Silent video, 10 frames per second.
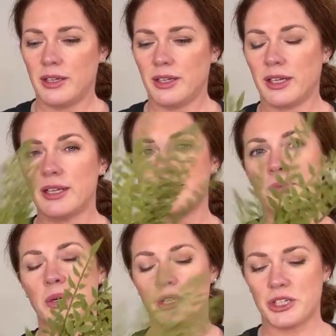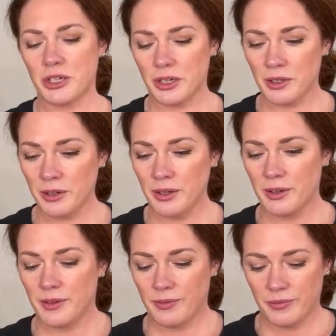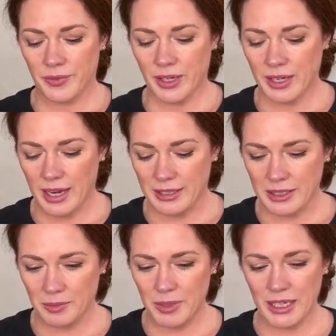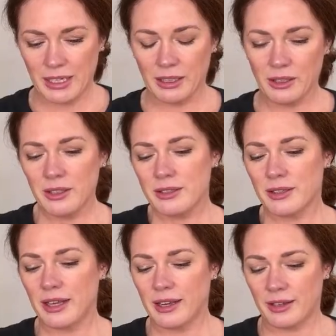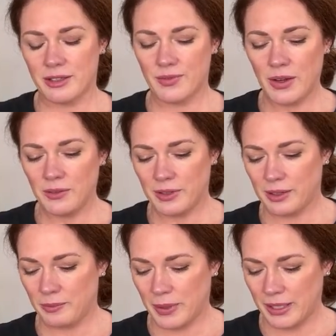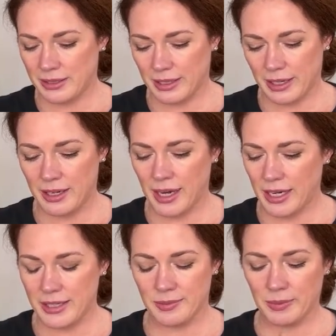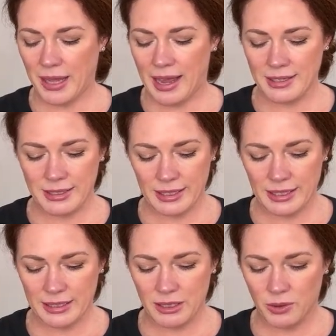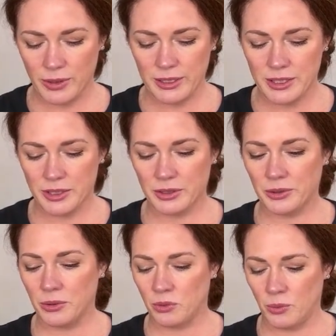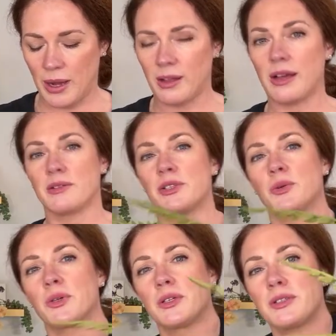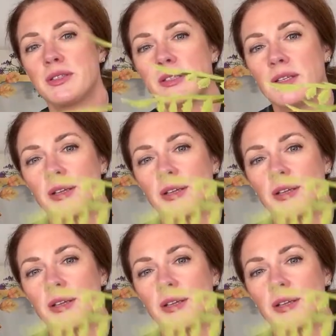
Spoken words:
It is a pusher. Again, to me, it looks like it's velvet, but it's like a nice plastic. It's going to do well outdoors.